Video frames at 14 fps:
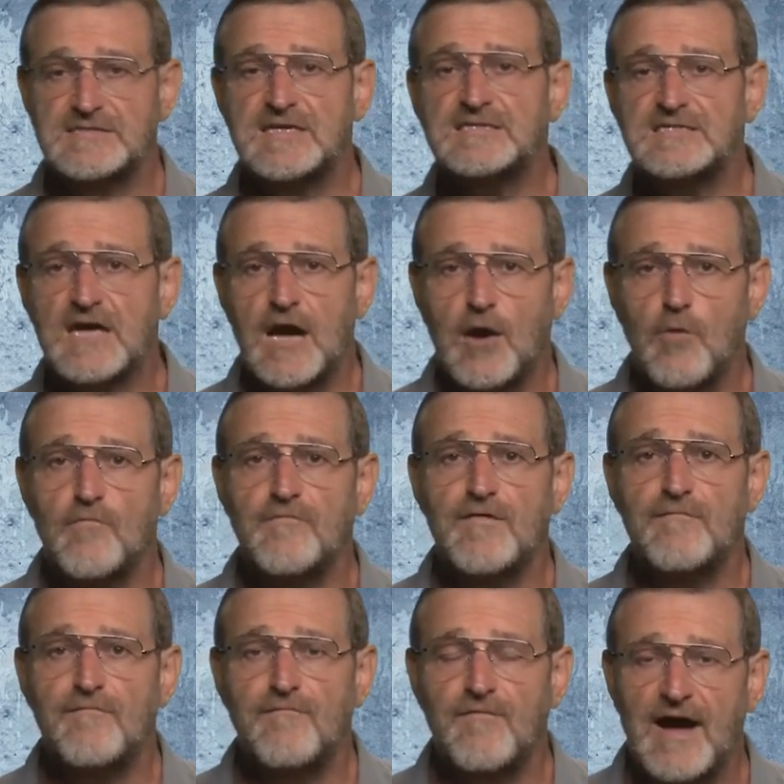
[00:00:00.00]
that's how we
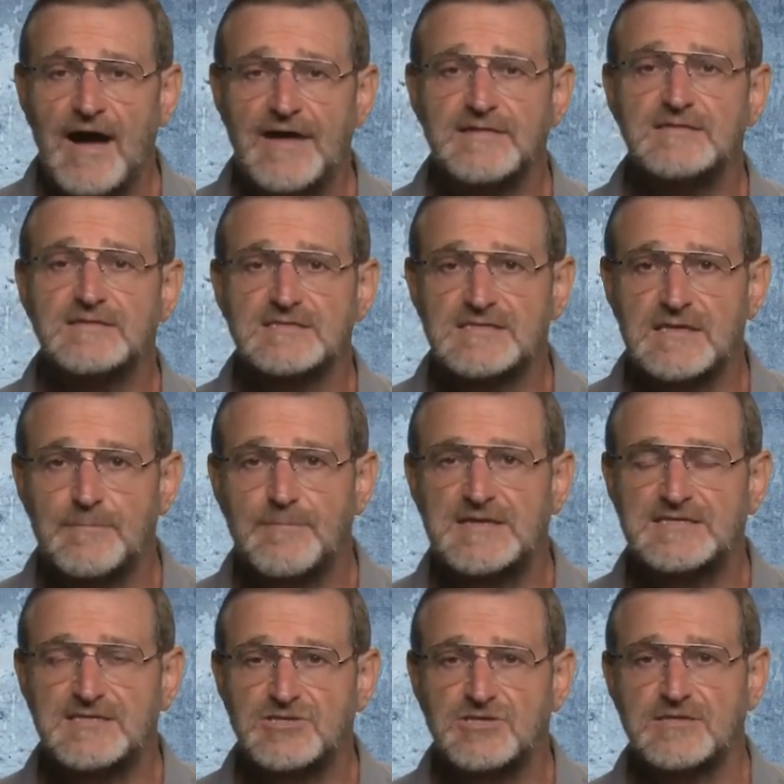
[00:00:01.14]
find the
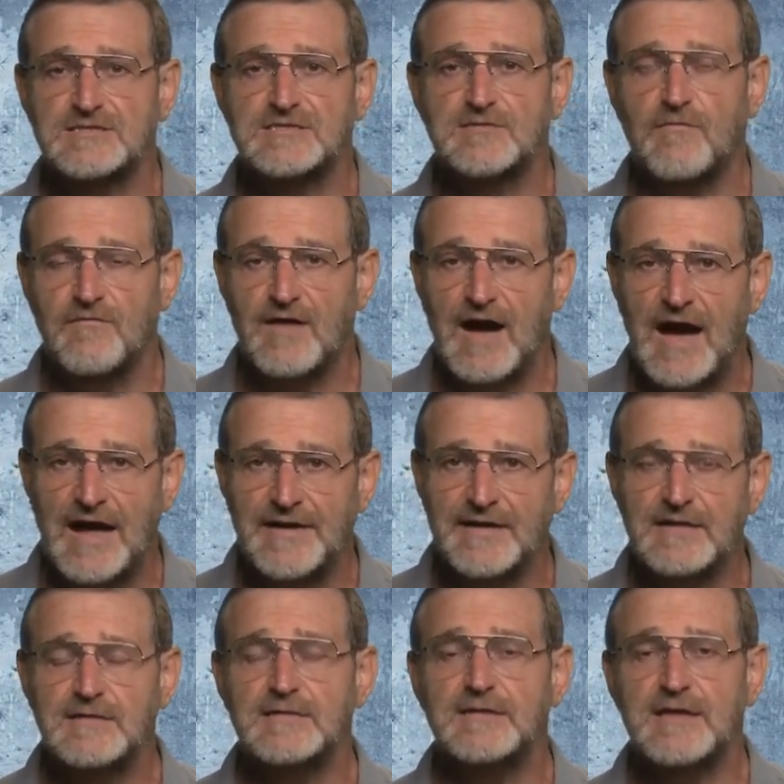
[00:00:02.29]
positions of
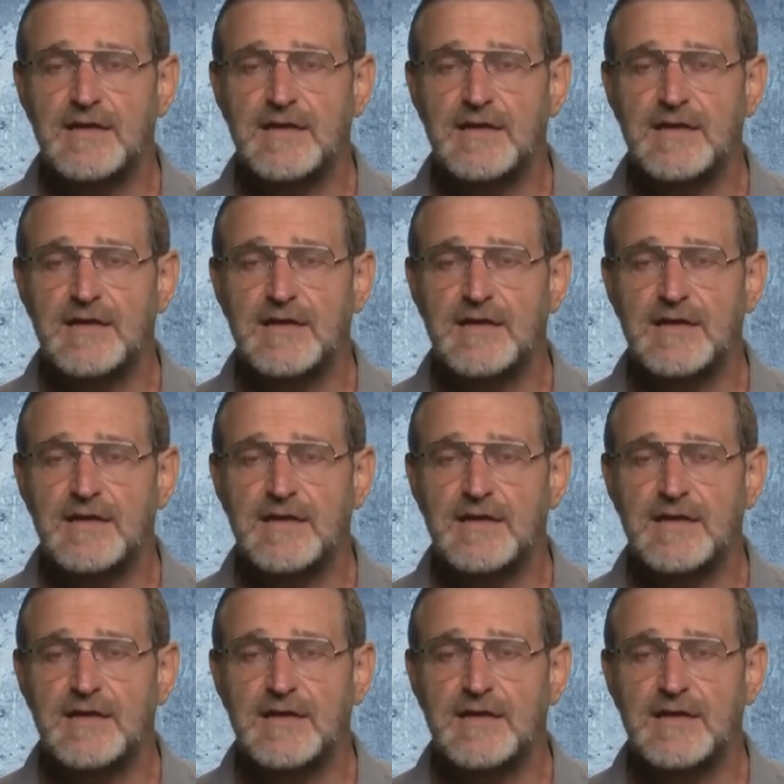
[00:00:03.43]
Anna